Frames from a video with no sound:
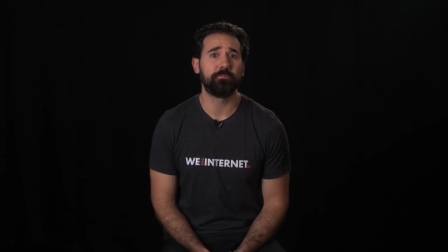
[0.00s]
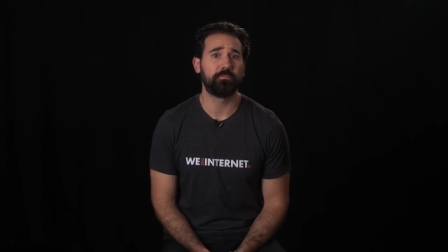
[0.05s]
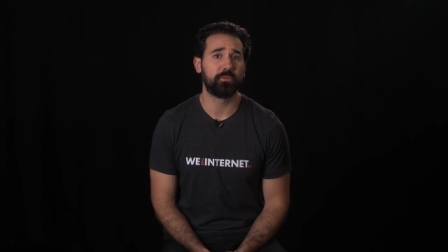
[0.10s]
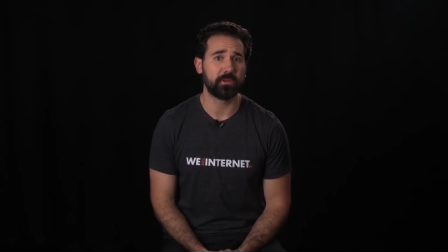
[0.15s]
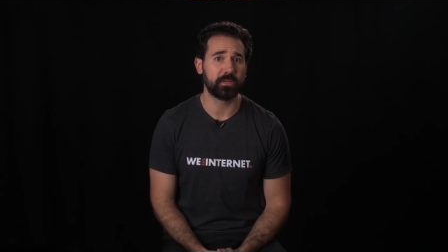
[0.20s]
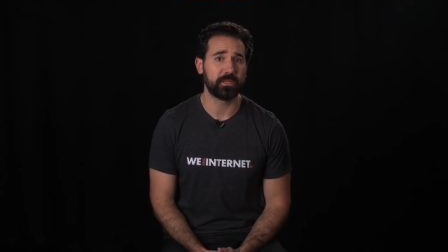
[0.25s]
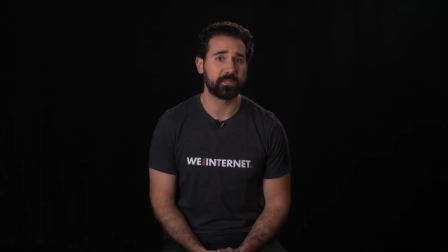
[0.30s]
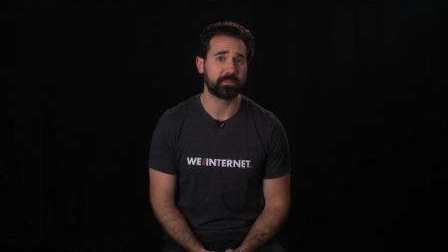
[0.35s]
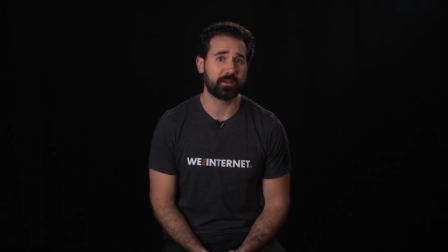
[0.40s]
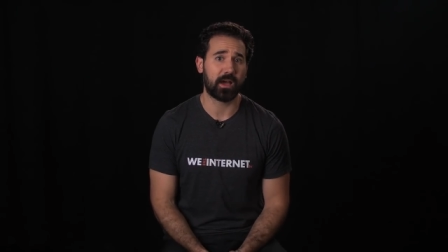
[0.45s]

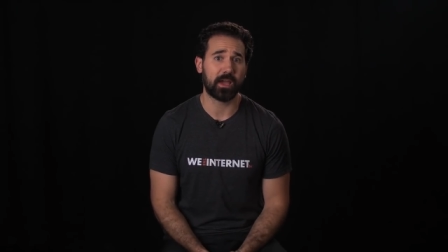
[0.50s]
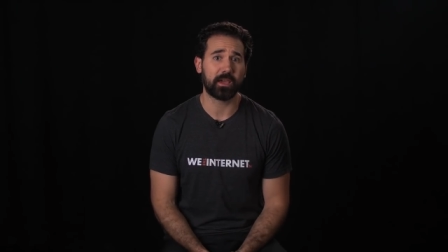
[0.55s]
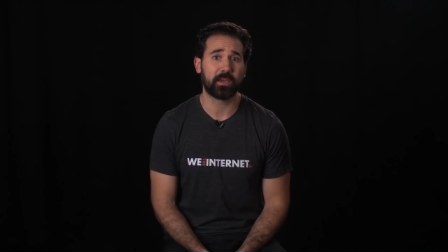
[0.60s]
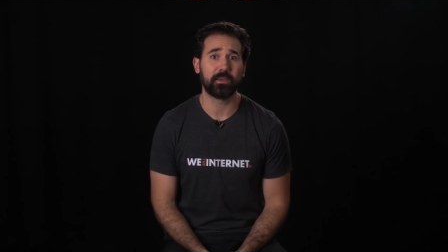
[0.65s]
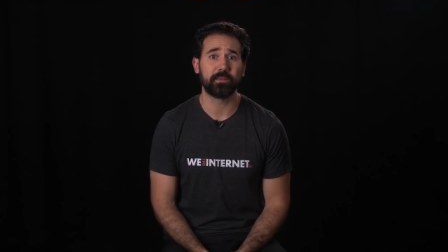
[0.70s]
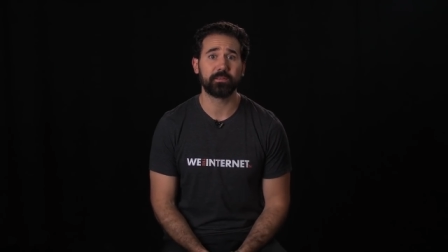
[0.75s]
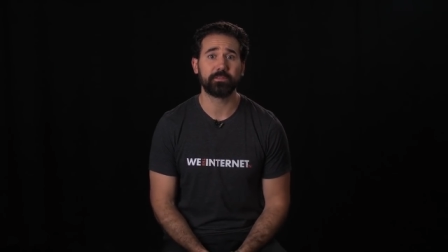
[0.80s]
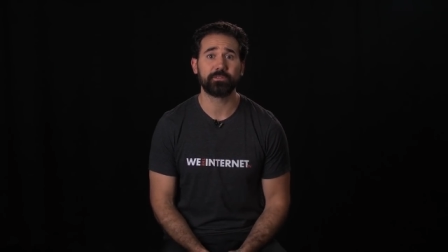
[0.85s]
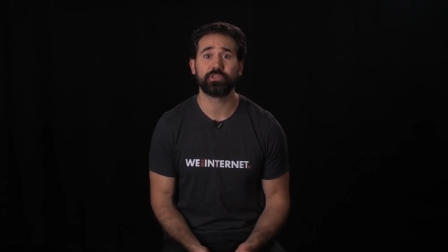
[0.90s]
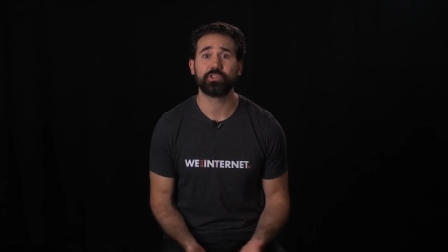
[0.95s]
please like
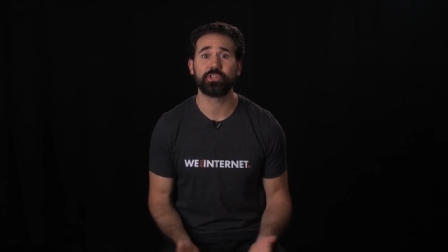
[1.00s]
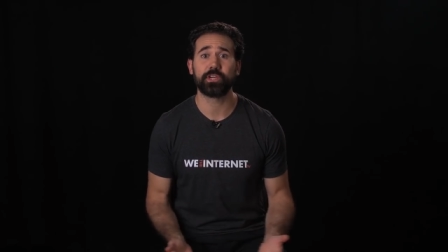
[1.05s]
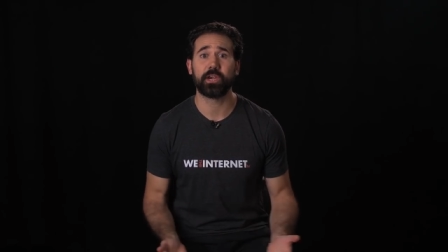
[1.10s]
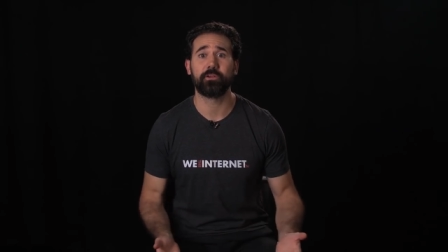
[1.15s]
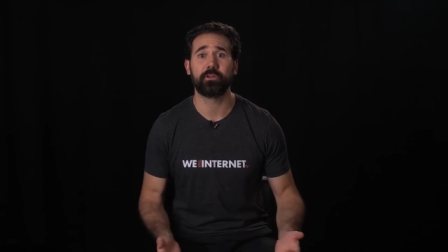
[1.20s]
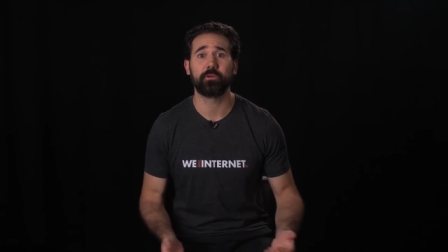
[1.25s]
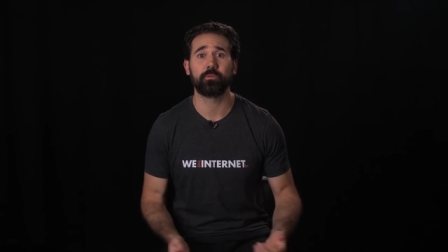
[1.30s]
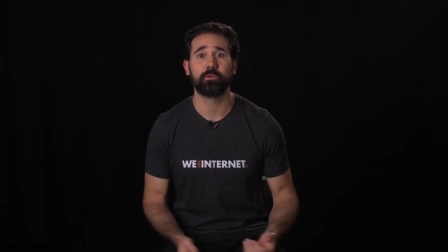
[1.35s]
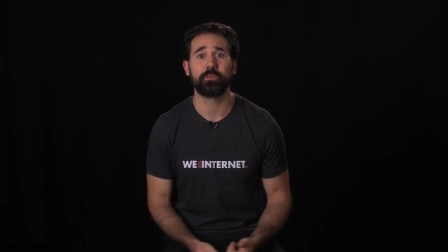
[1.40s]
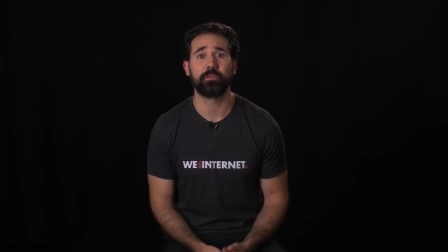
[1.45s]
it,
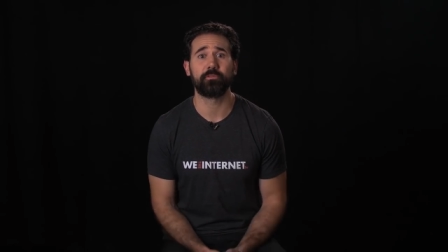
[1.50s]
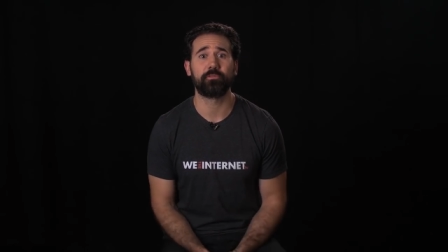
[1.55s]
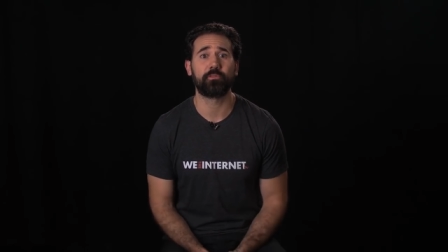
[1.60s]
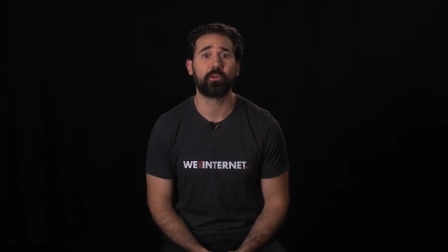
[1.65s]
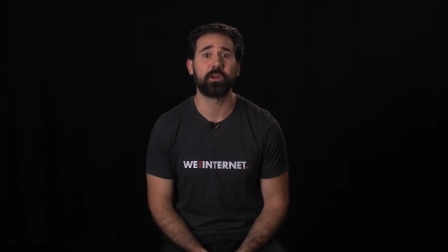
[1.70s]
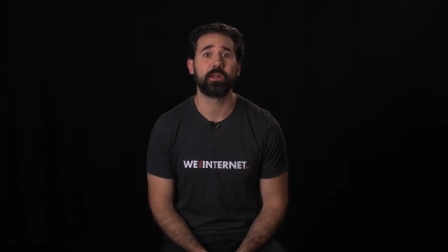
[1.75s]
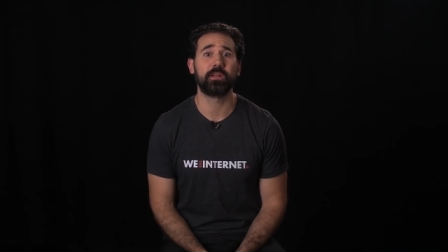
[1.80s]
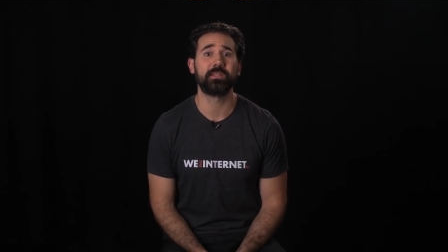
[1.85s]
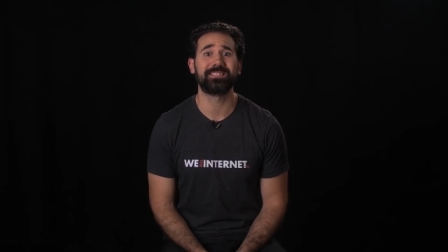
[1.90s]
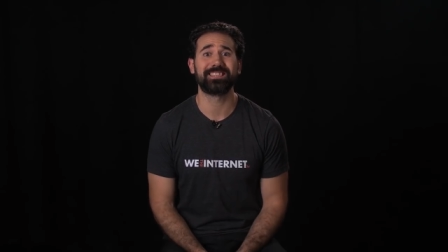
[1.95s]
share it with your
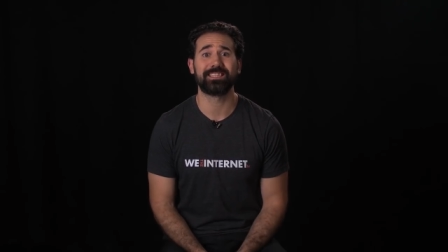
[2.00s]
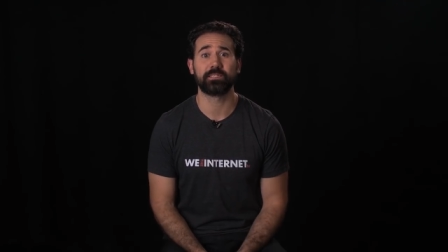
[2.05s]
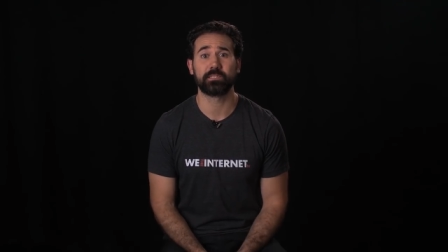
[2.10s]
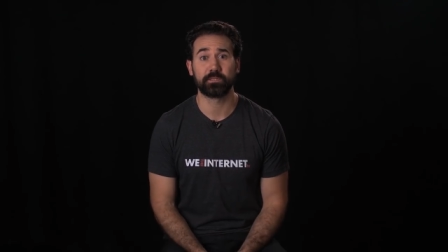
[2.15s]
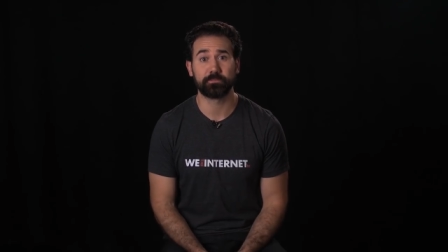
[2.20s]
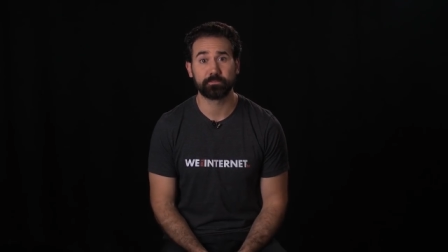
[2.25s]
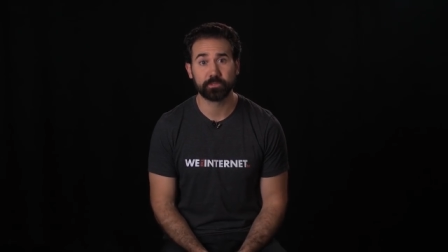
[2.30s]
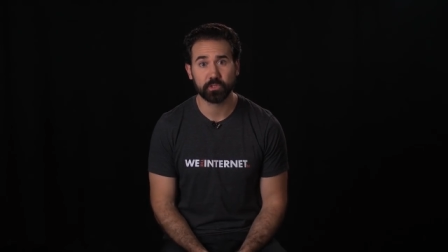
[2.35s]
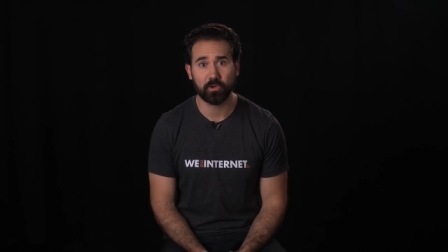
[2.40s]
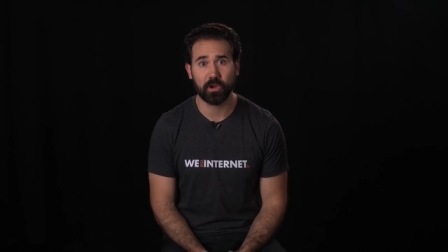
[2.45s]
friends, and
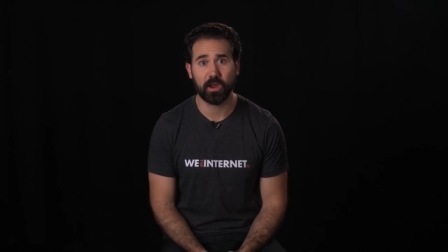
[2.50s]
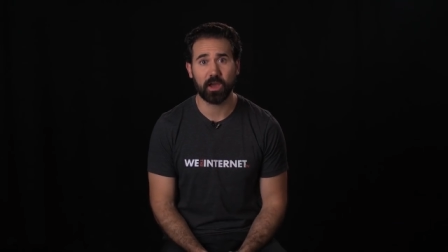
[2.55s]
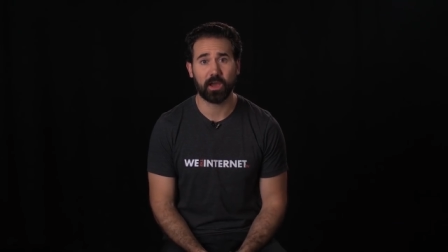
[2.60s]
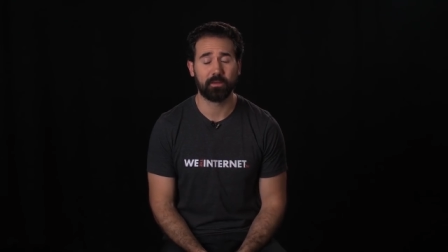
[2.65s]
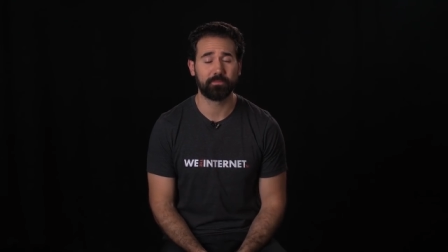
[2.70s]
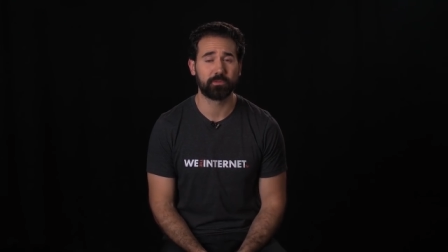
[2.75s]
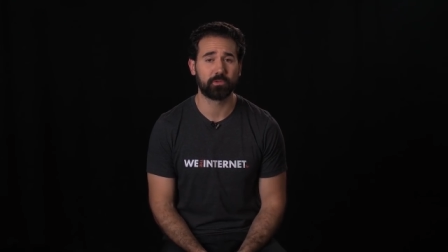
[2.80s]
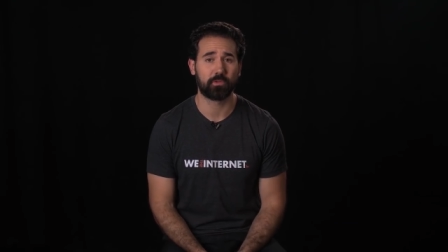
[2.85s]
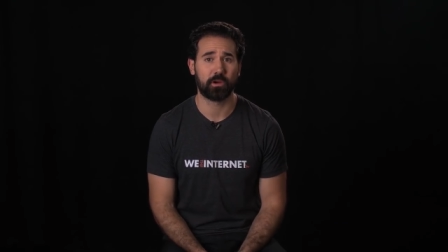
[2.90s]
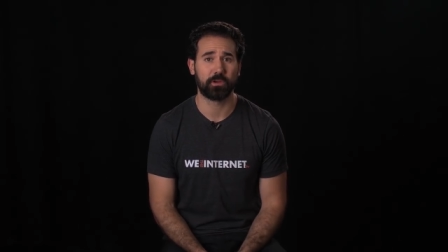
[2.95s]

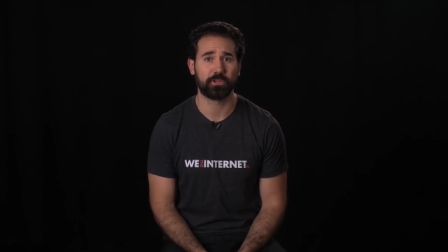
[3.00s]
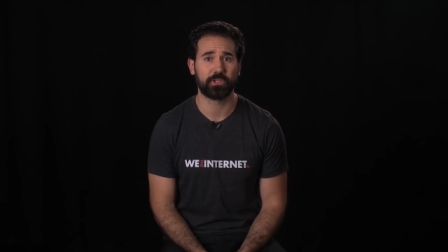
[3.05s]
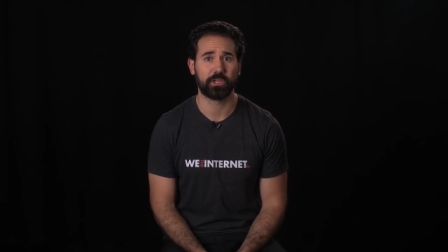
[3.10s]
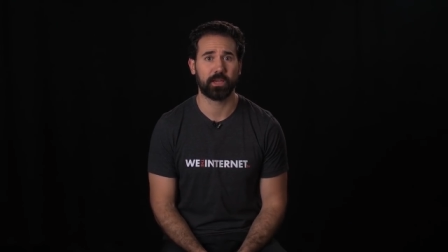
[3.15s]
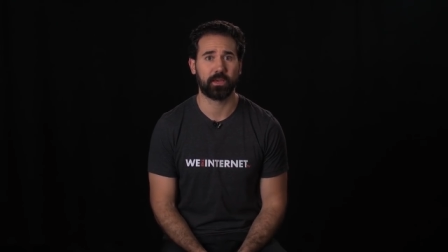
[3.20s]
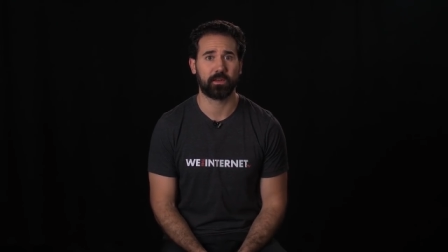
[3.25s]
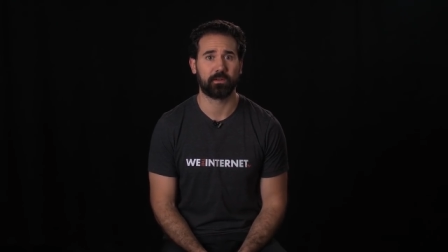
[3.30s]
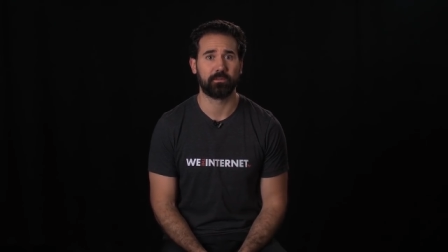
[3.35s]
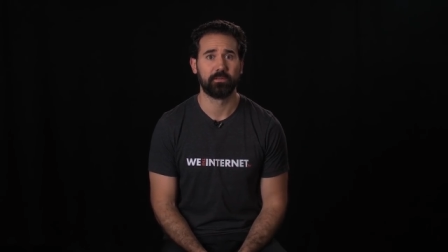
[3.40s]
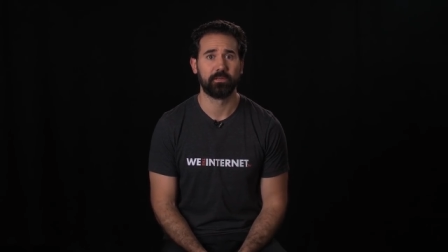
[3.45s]
subscribe to our
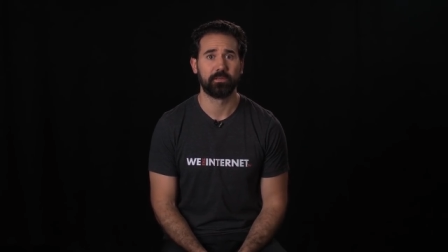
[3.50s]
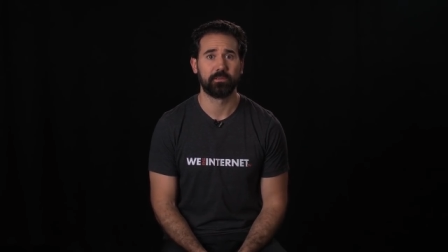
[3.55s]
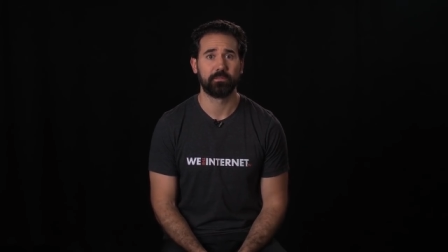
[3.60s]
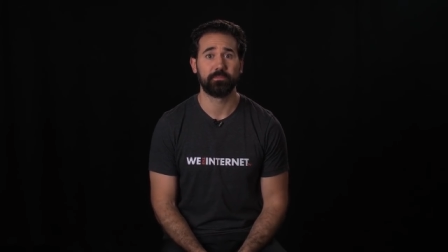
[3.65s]
channel.